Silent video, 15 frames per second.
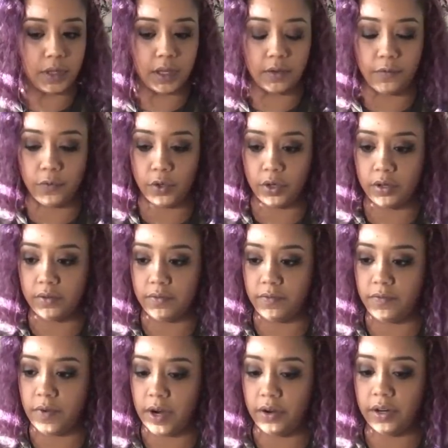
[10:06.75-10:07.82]
If you're in a
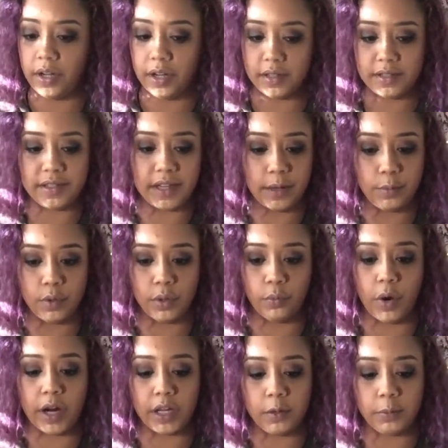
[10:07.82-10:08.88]
very unstable and
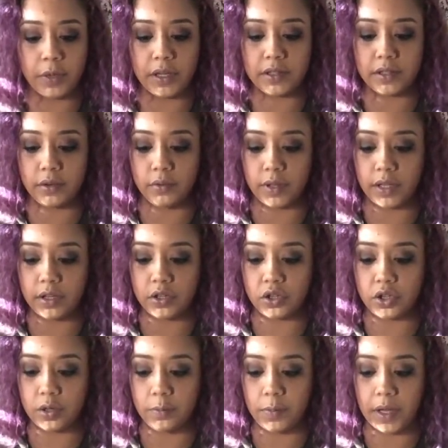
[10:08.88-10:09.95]
rocky place in a
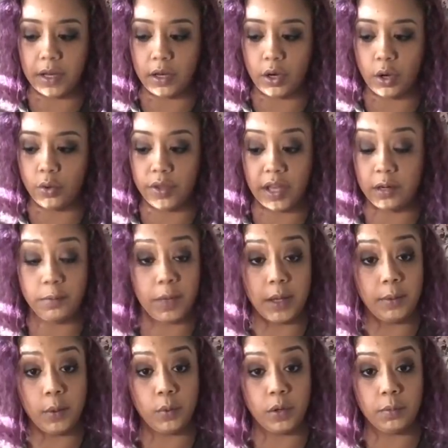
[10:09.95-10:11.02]
relationship and know that a
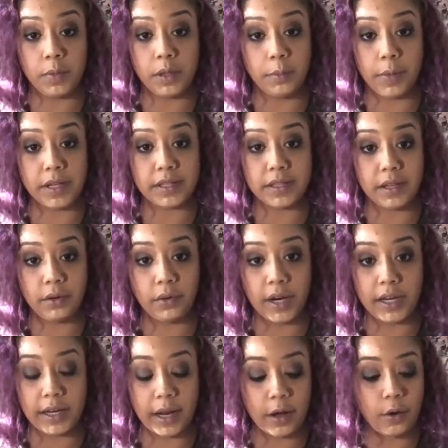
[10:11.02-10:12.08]
baby wouldn't be the best thing
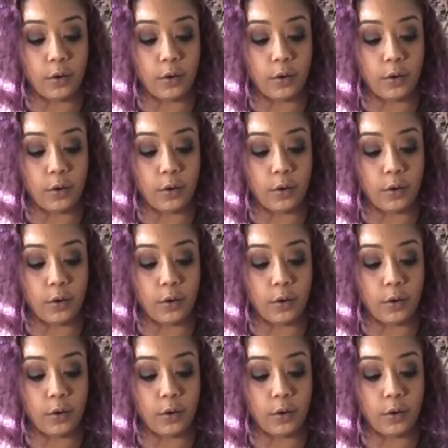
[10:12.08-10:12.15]
right now,